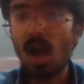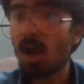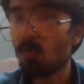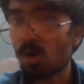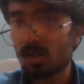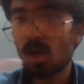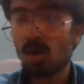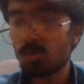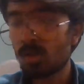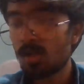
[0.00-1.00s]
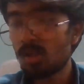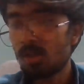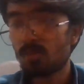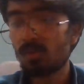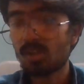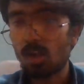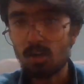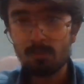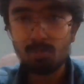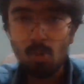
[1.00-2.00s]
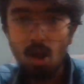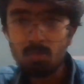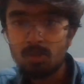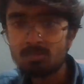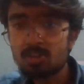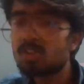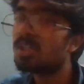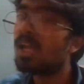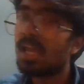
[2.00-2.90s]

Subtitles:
I worked out with a lot of problems,